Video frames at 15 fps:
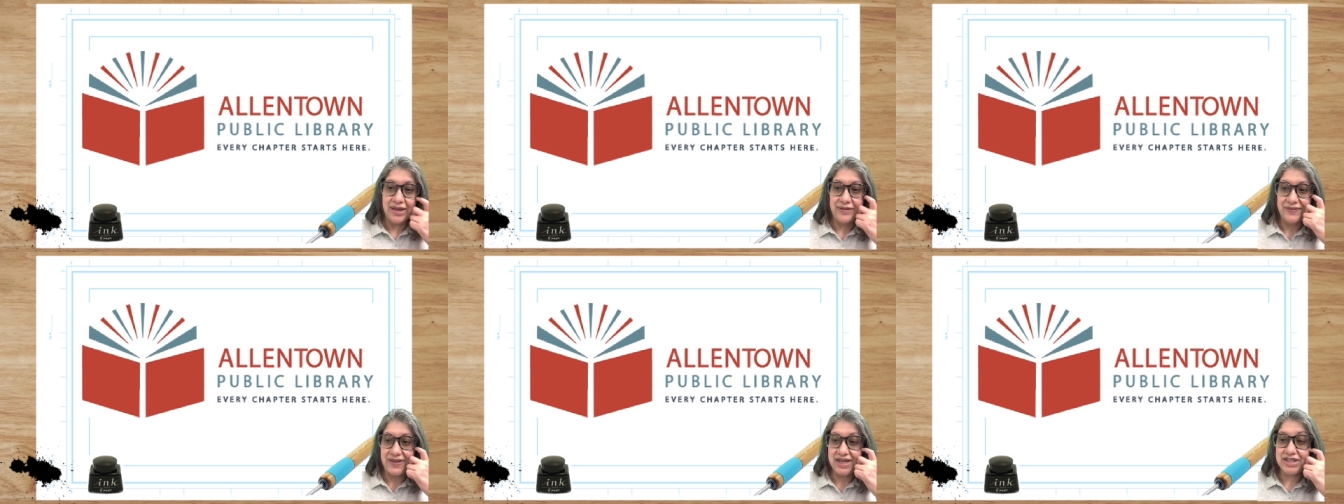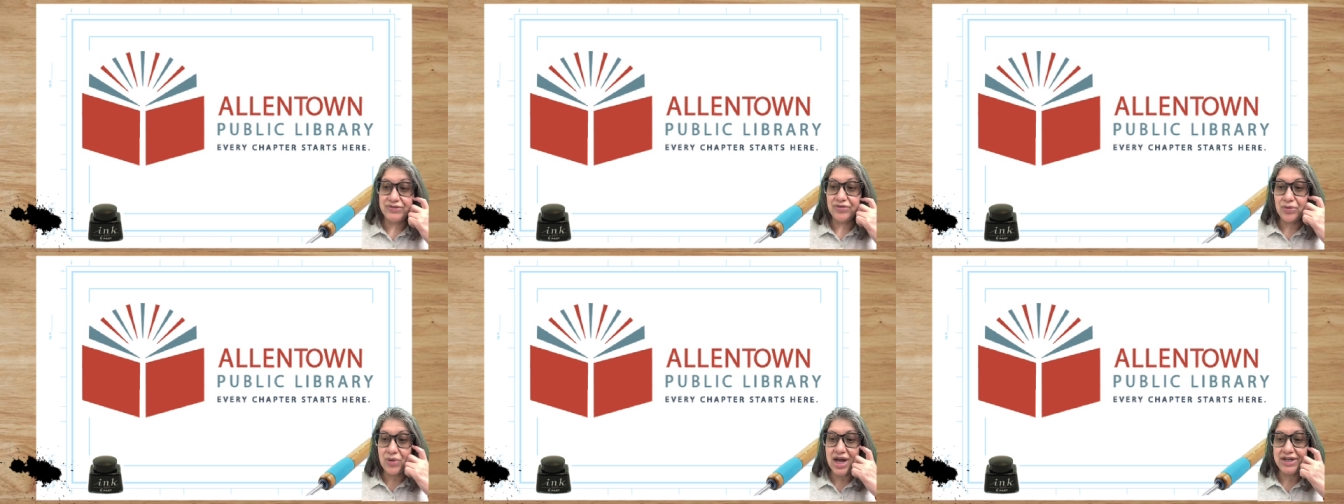Thanks
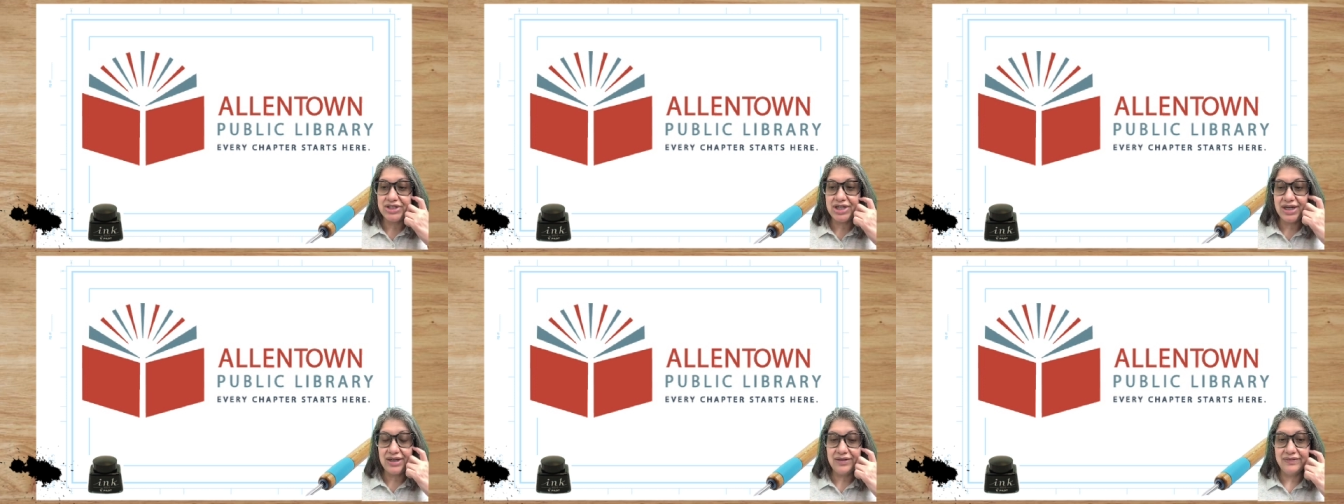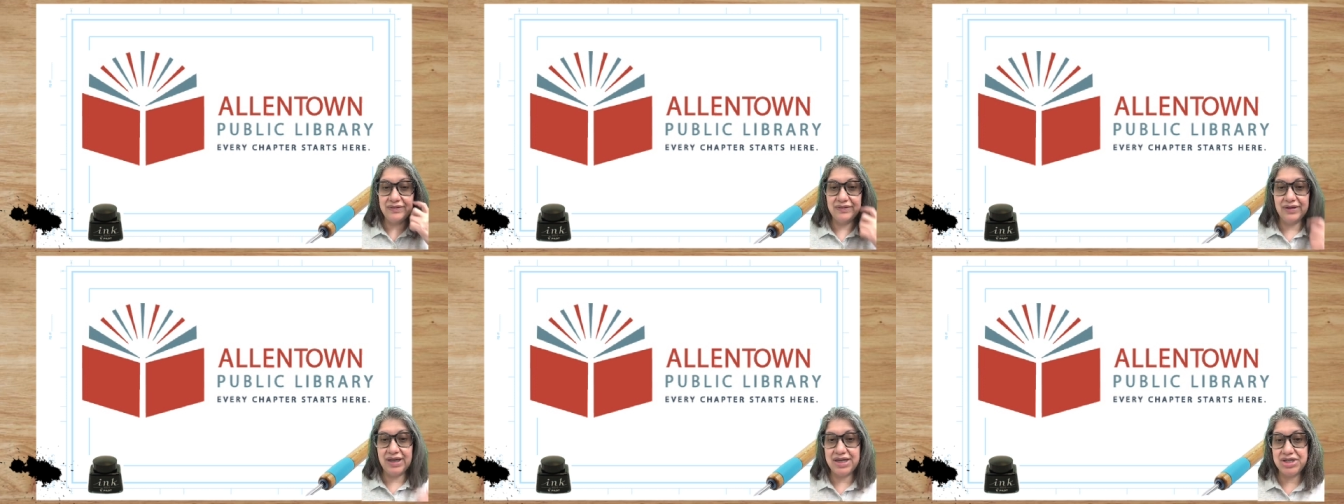for watching
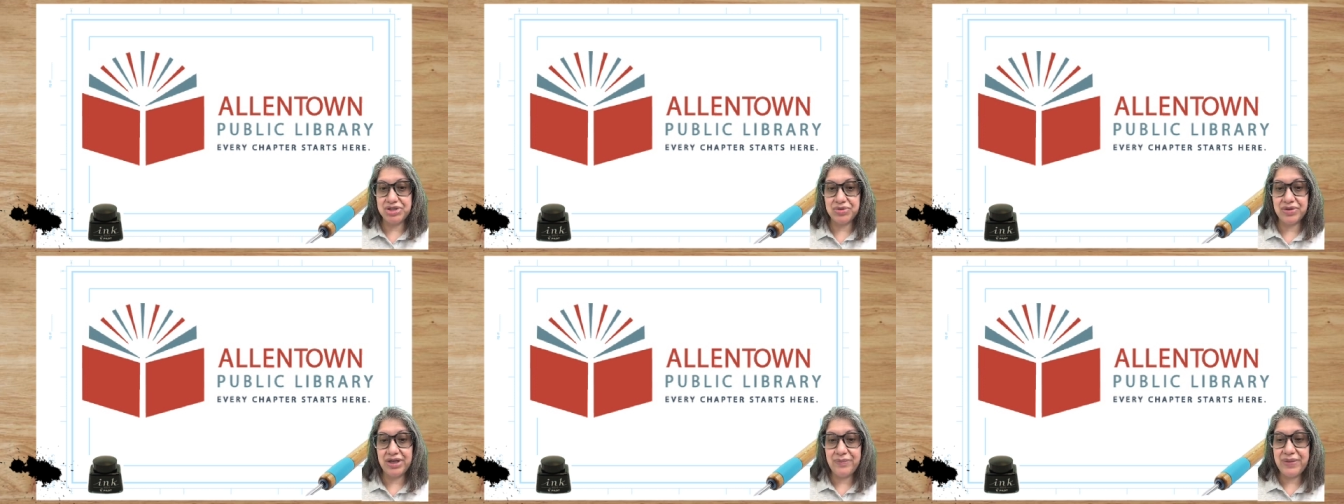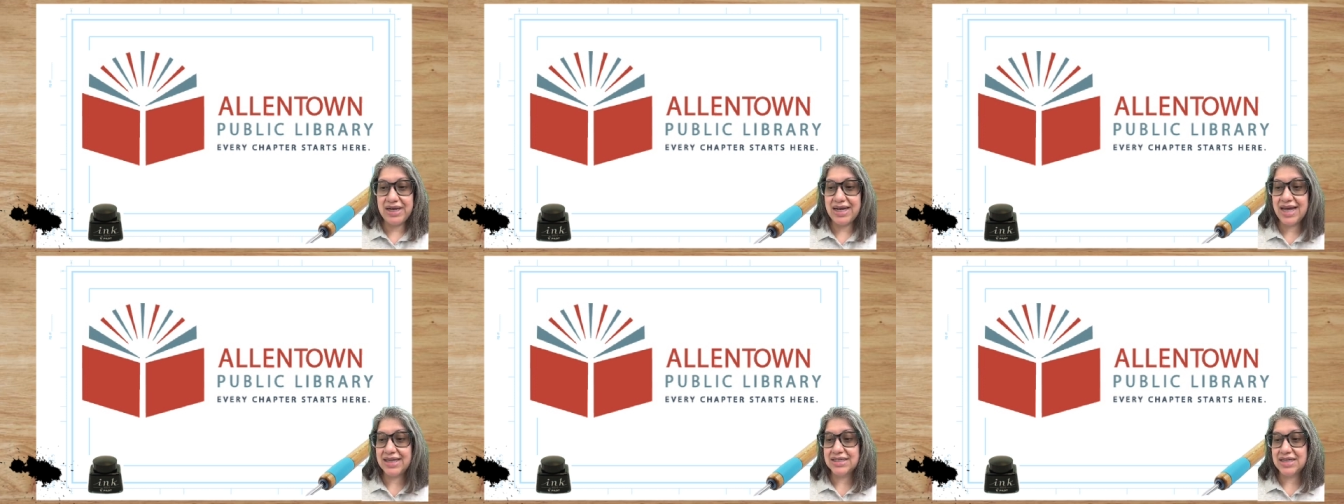and join me
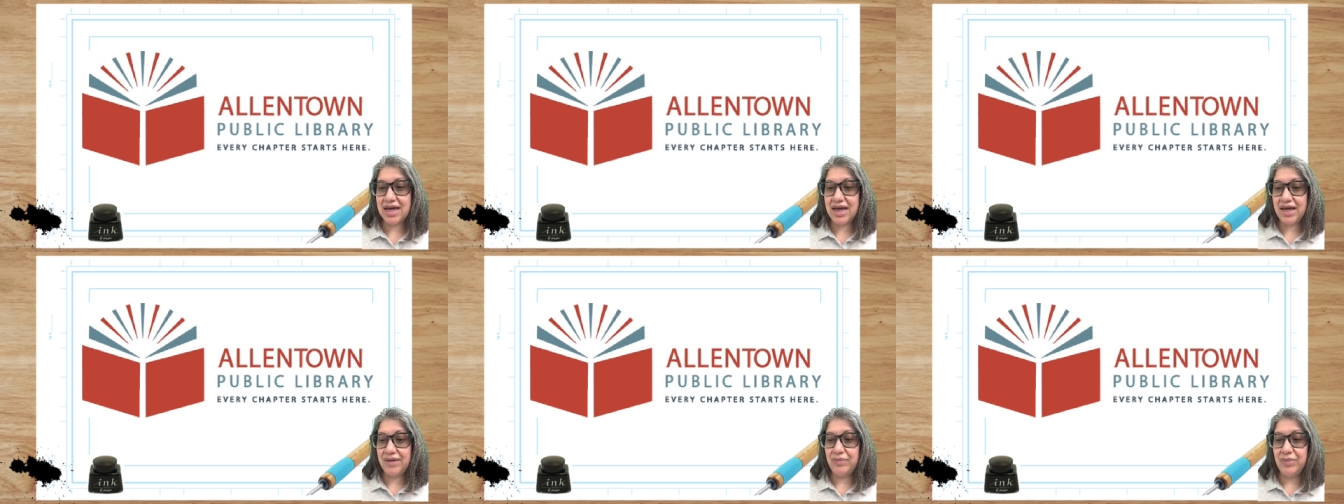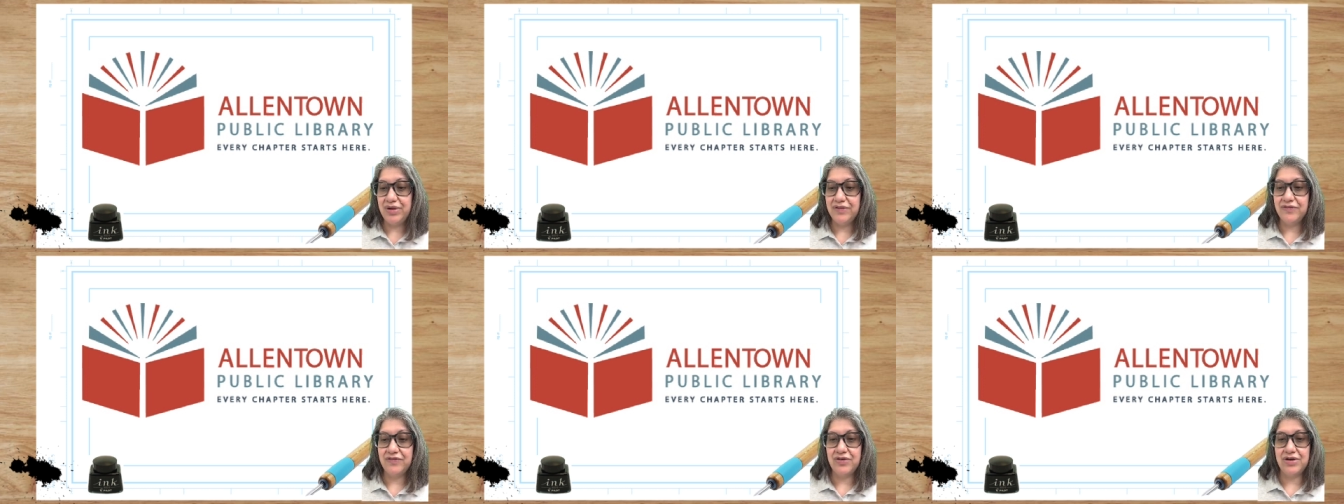next time
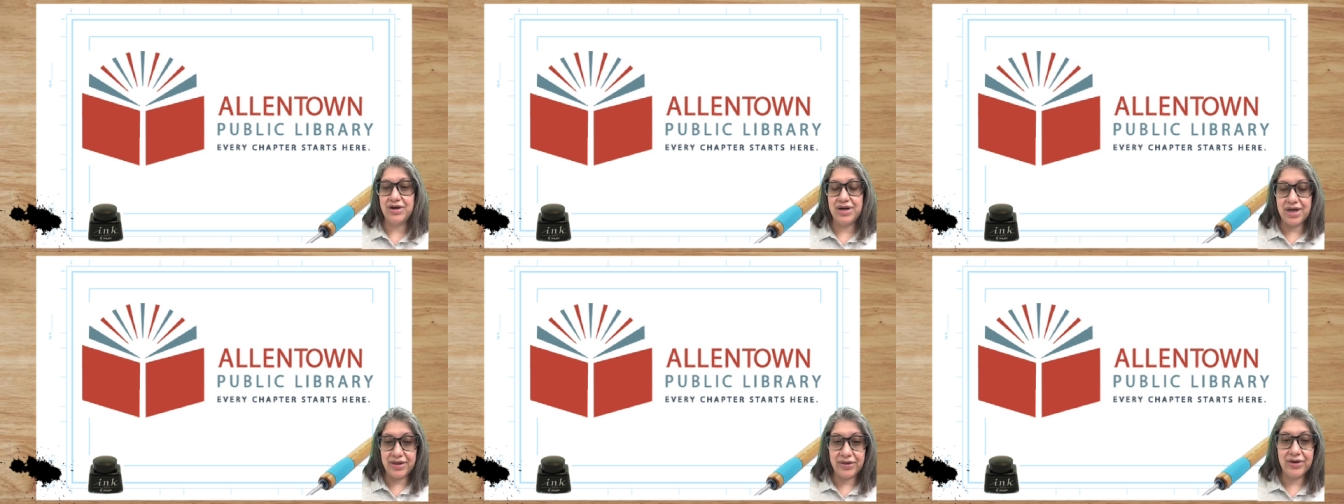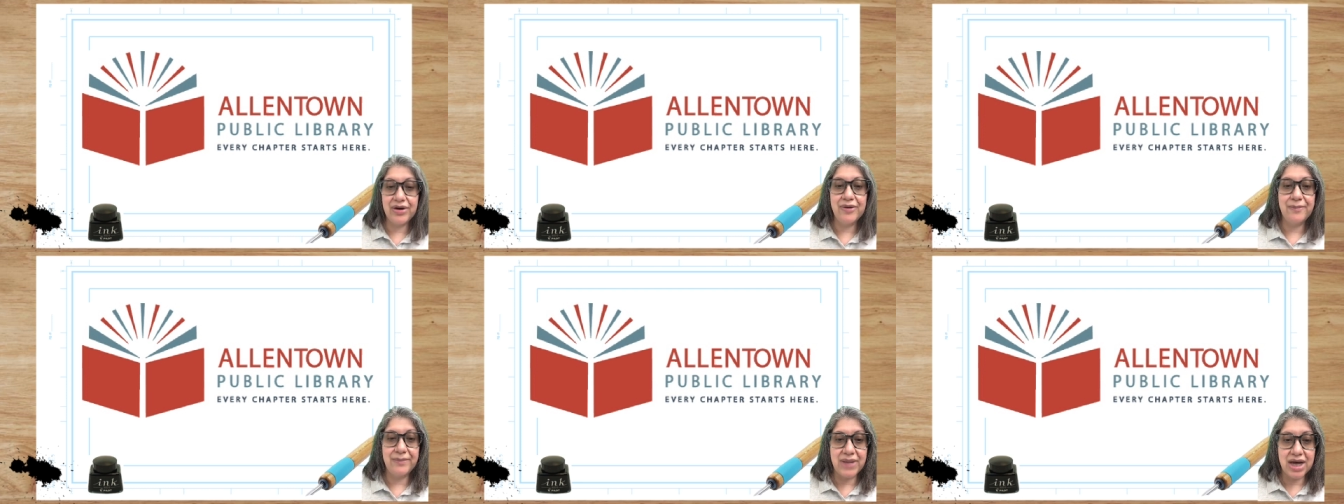for
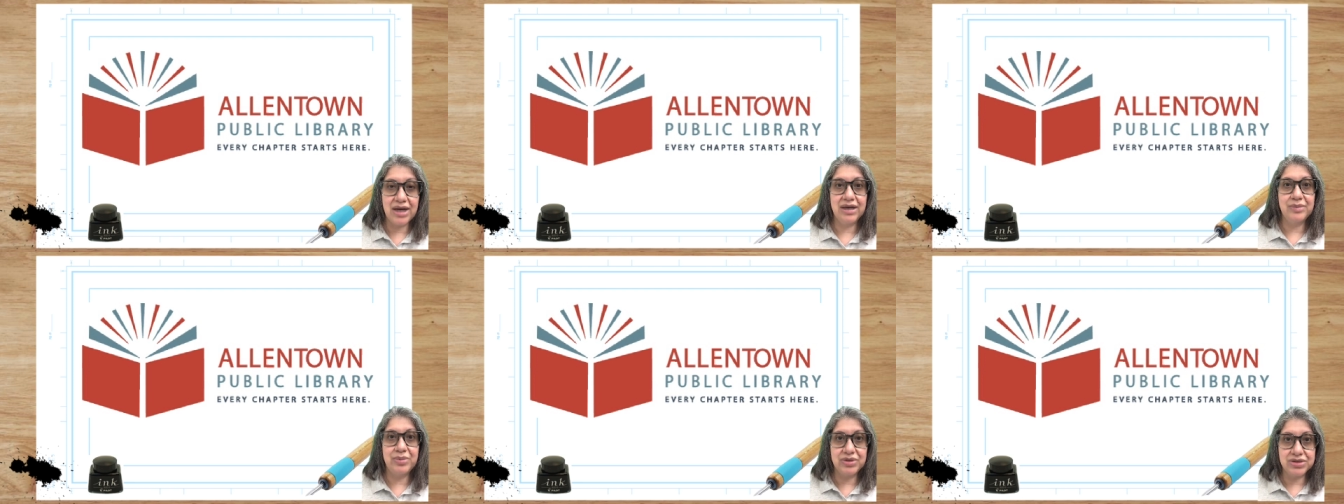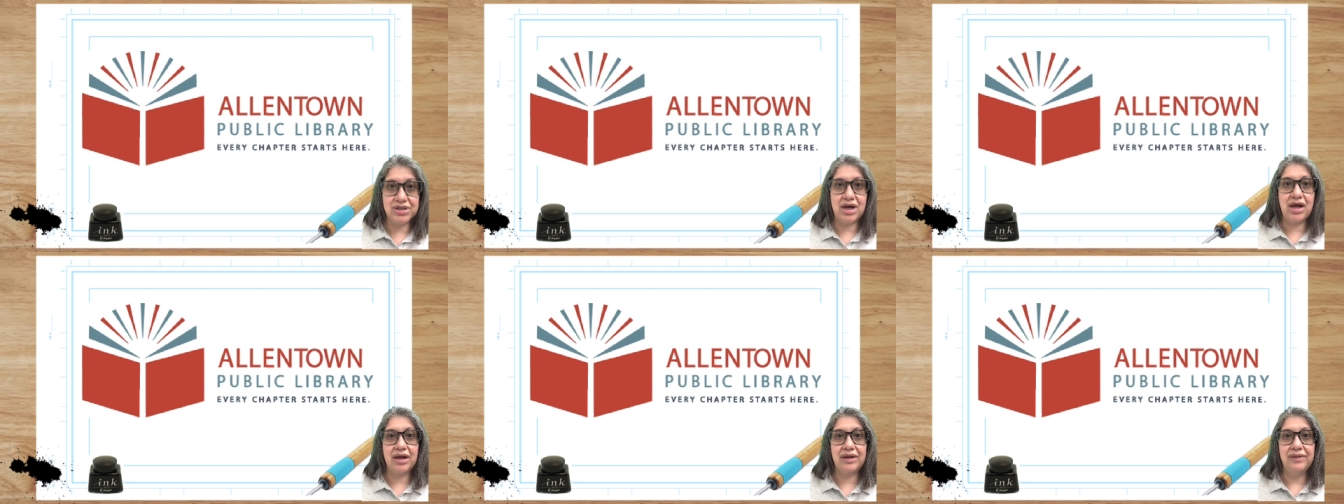another manga book talk.